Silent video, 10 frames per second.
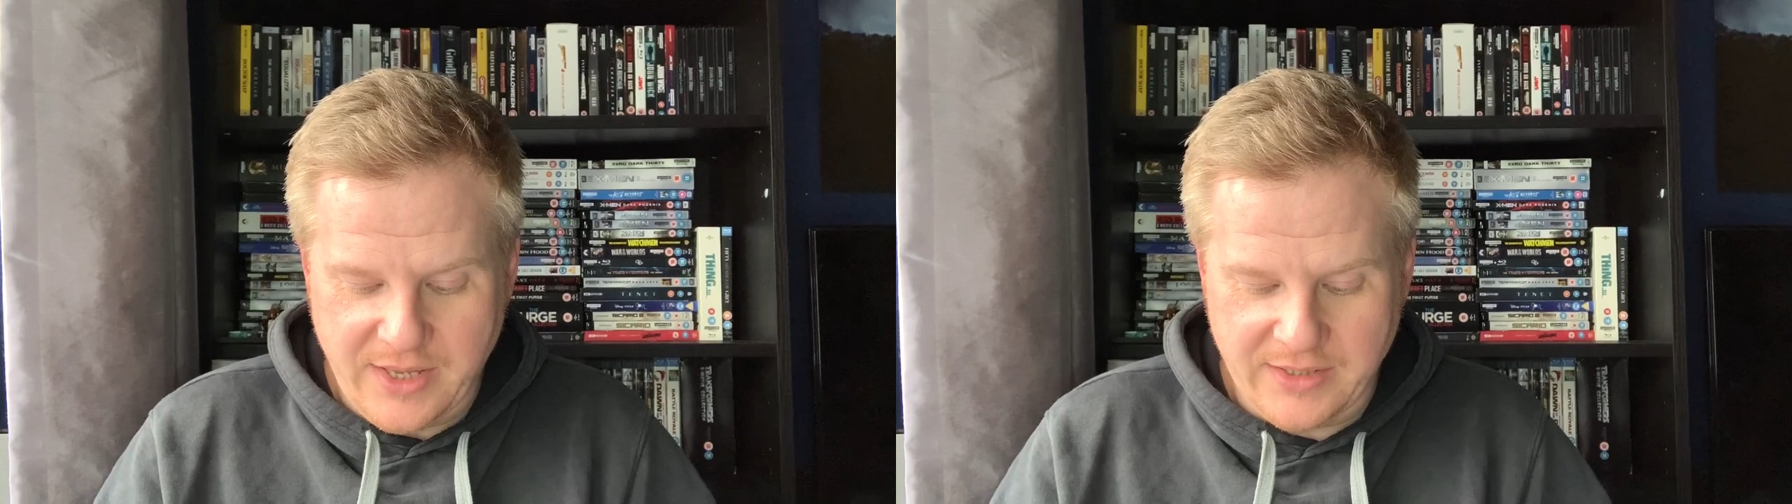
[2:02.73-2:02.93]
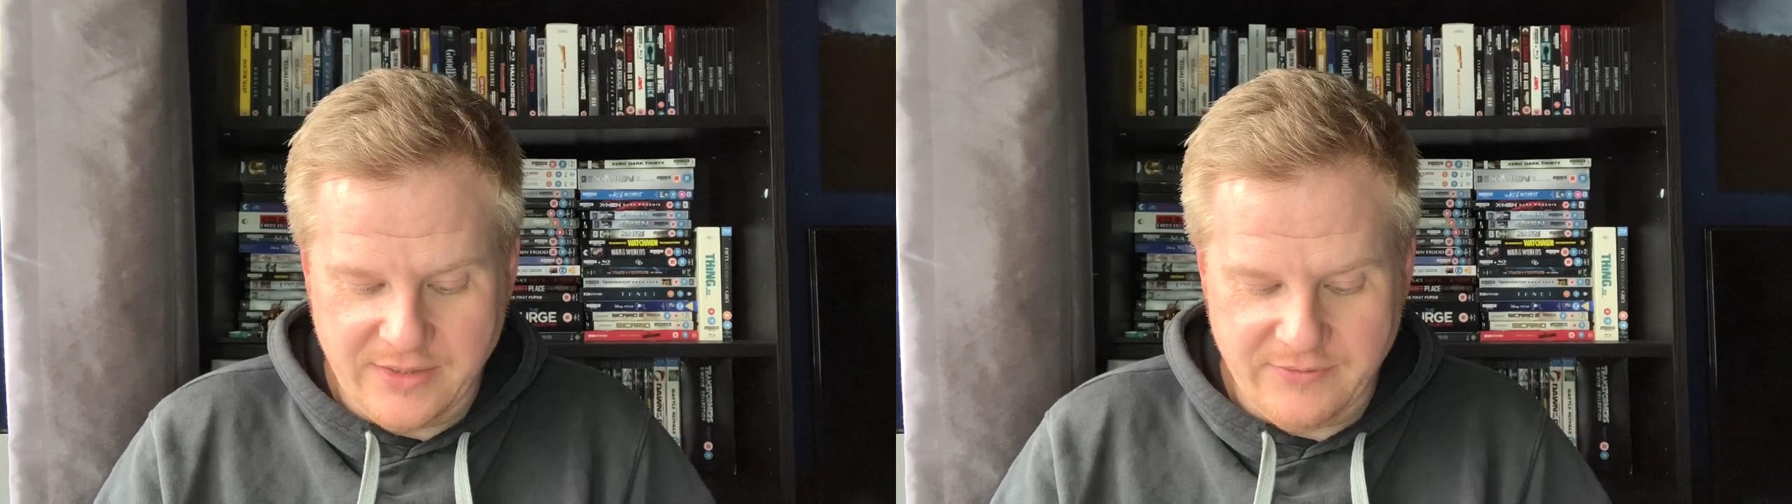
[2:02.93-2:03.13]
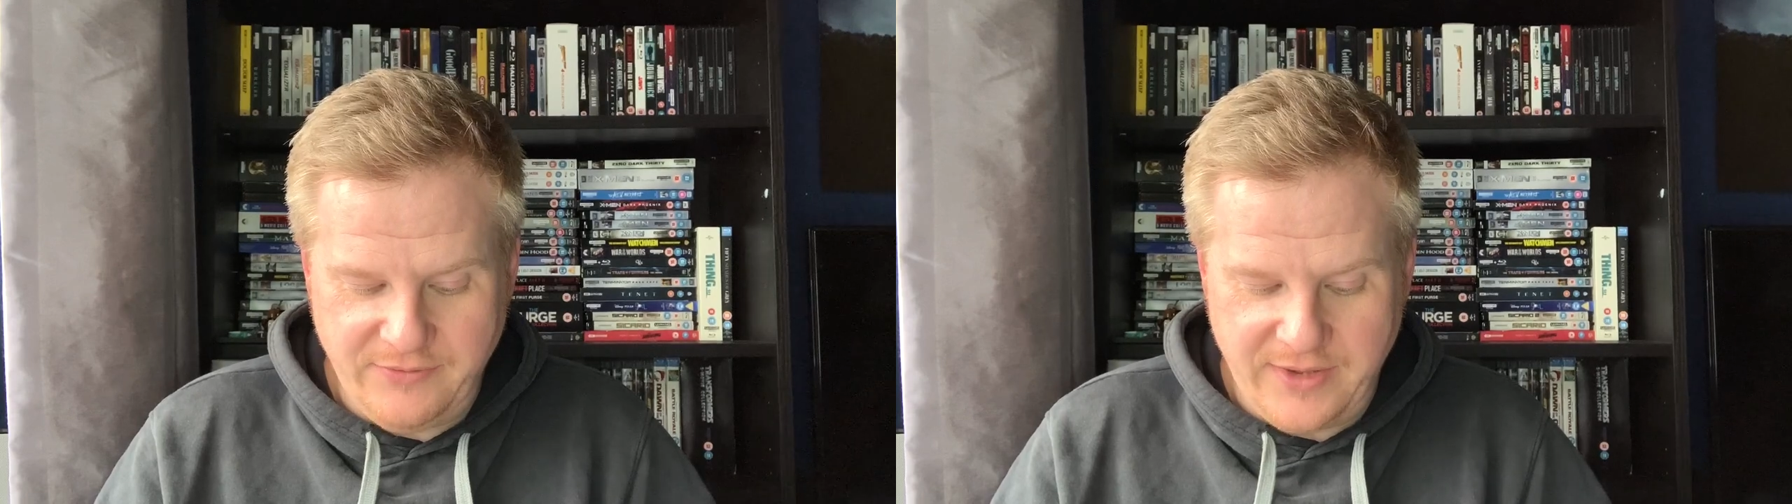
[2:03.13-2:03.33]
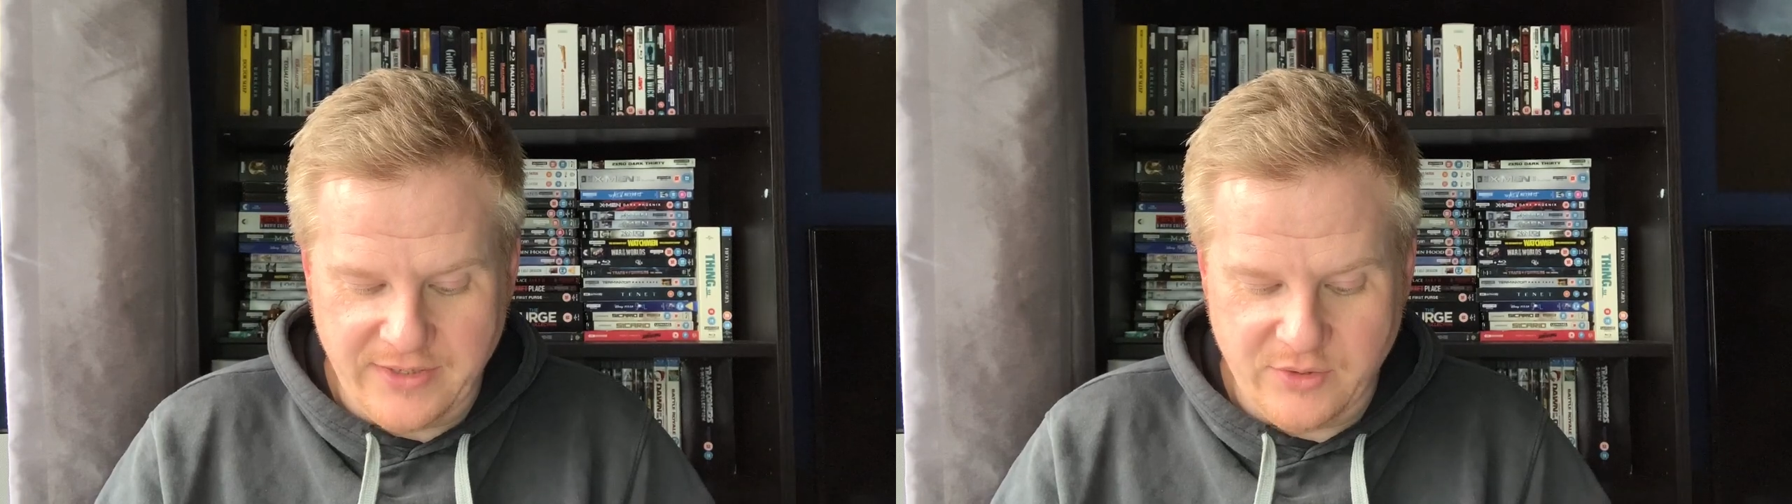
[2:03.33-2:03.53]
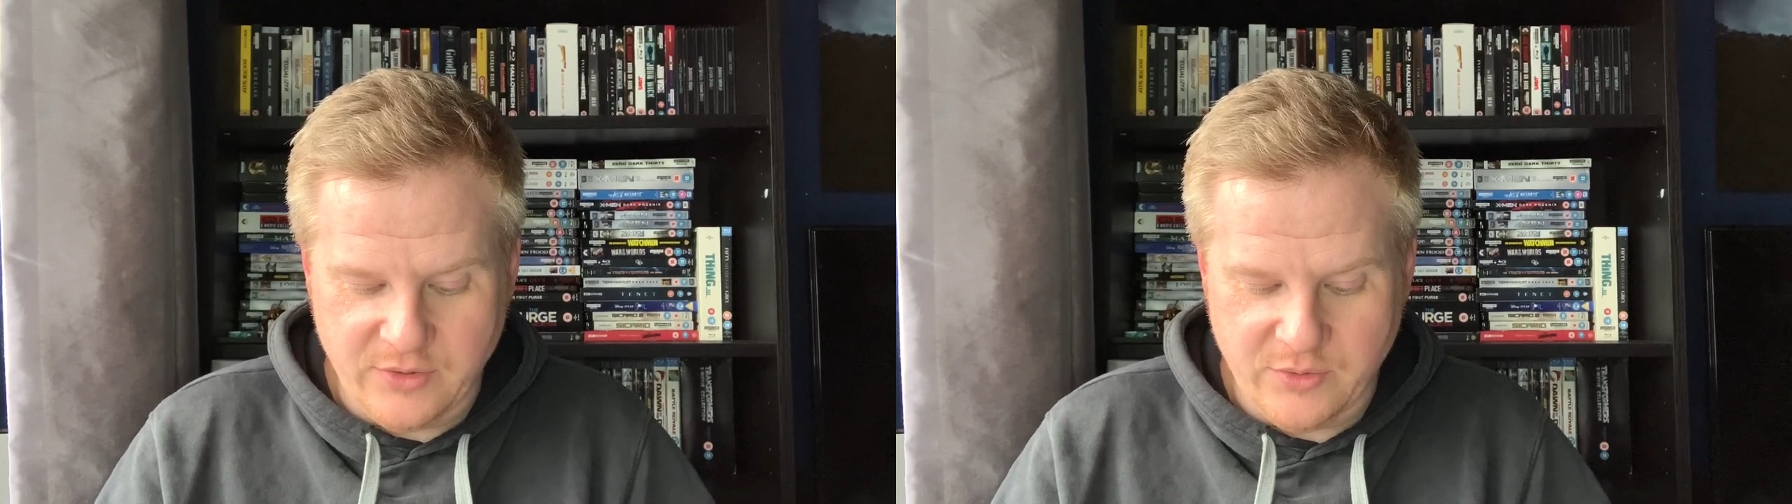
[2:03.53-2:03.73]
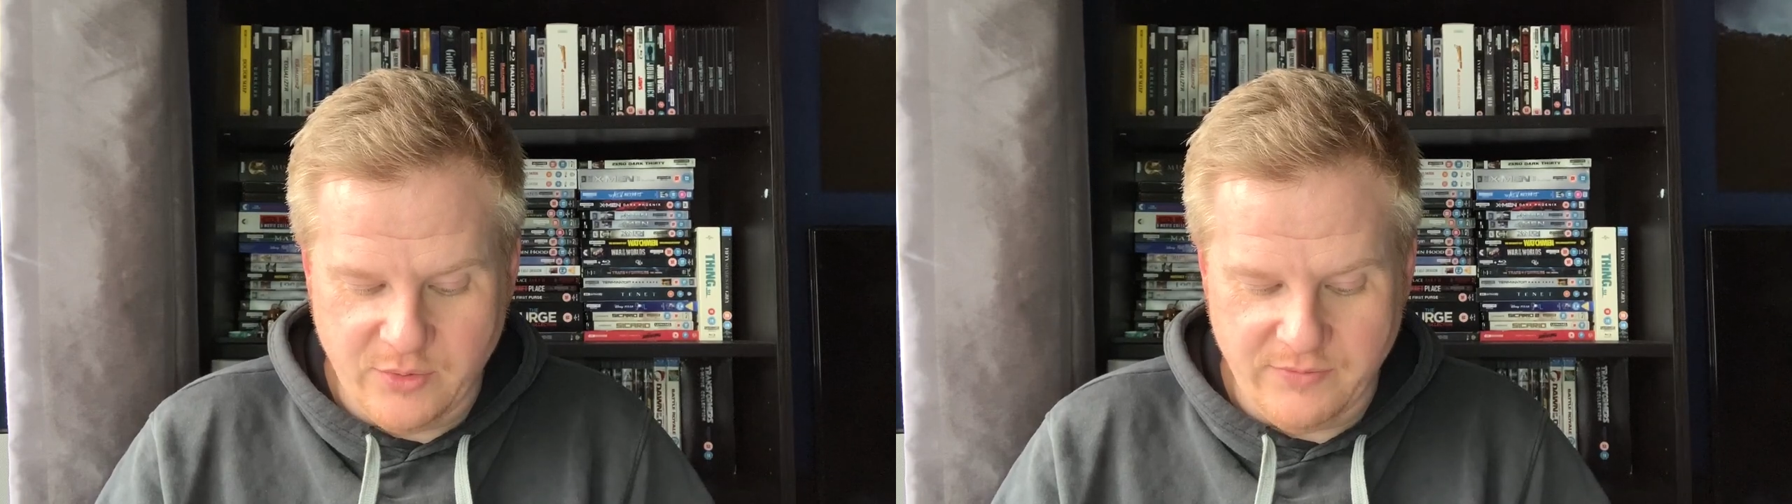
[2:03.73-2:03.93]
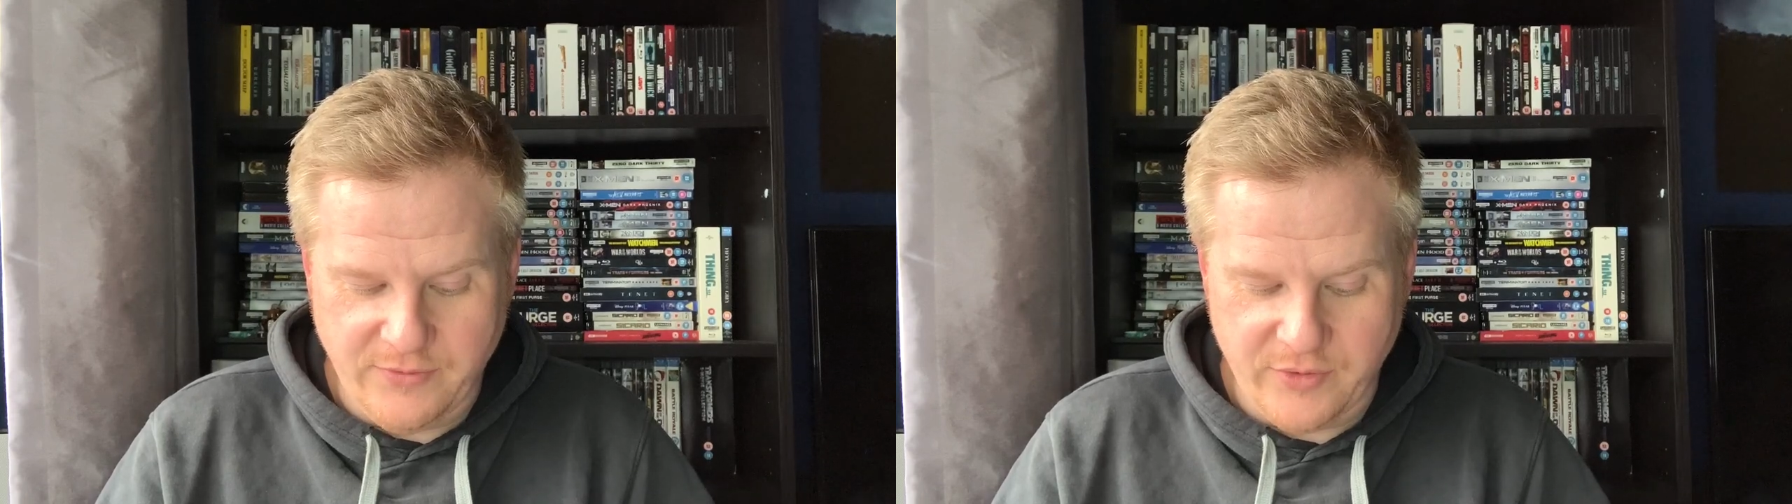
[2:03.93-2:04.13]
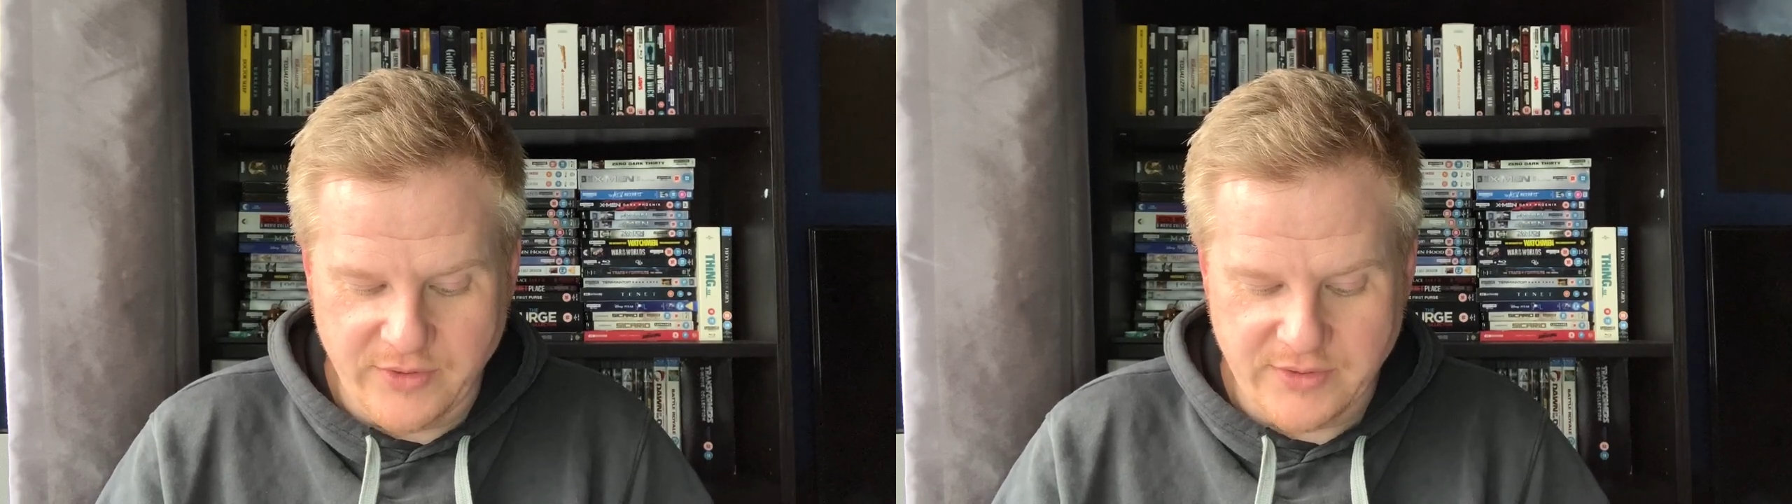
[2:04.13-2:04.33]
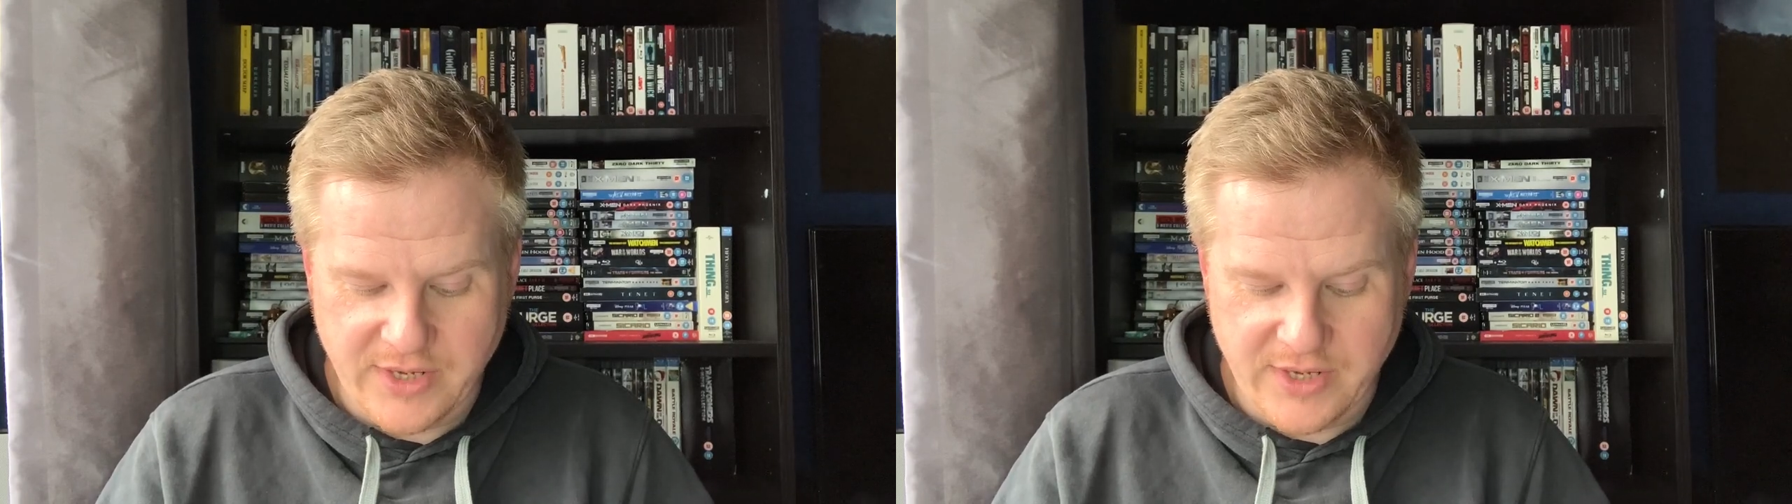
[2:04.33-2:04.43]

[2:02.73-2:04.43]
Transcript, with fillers: and can find a good home for it.